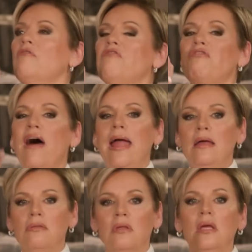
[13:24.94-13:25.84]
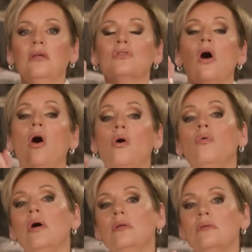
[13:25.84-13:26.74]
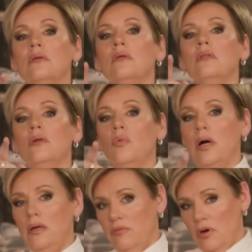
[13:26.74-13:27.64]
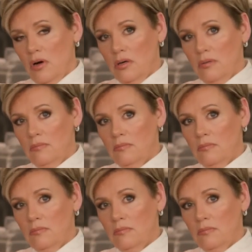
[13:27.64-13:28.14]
Faith is always the way of God.